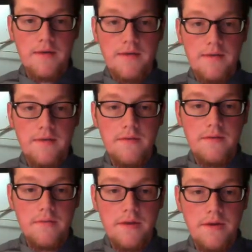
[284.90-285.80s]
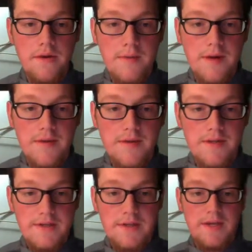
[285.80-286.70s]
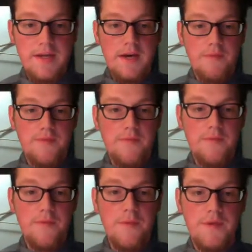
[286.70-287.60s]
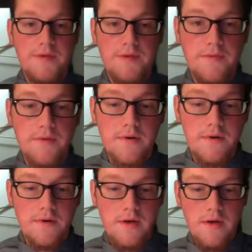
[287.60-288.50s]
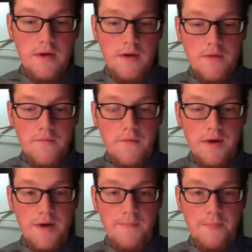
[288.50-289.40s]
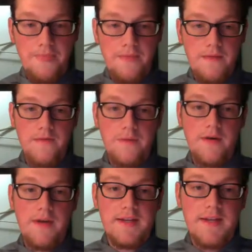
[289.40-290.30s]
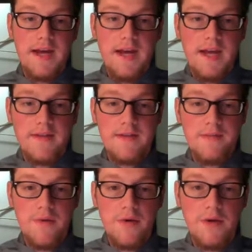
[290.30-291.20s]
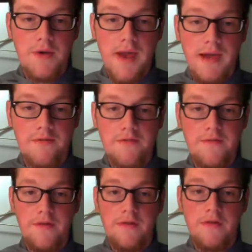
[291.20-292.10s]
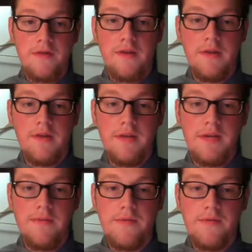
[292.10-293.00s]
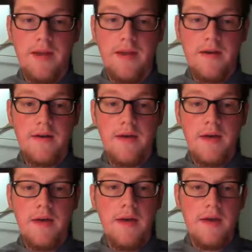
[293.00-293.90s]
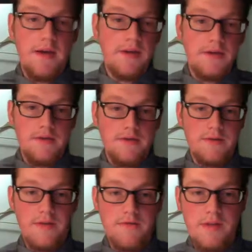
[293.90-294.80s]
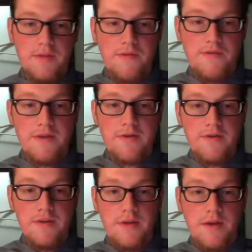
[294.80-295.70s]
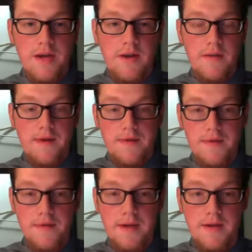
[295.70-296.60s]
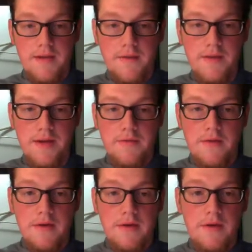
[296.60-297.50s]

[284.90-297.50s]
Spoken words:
We learn about this in the business world, where if you're wearing a tie, it's important you have the little dimple right here. It just shows that you're really professional and that you care about the way you look.